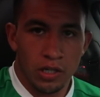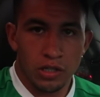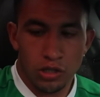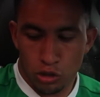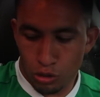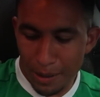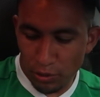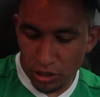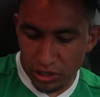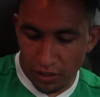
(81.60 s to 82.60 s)
Strap
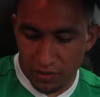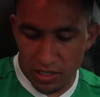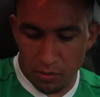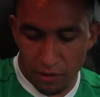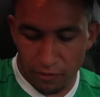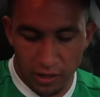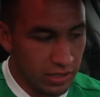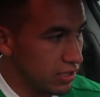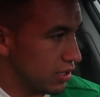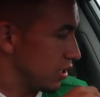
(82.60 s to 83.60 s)
yourselves in, my
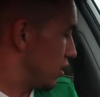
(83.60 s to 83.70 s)
friends.